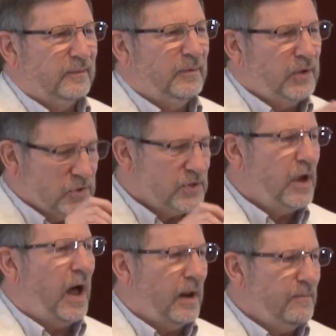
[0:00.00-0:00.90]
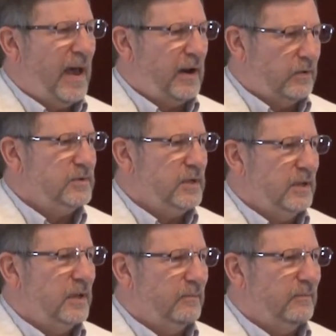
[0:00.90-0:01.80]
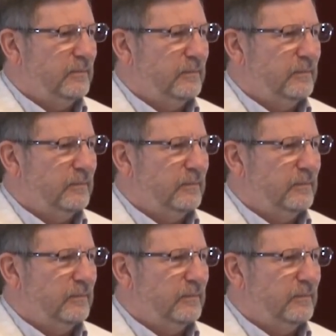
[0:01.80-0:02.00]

because God mattered to him.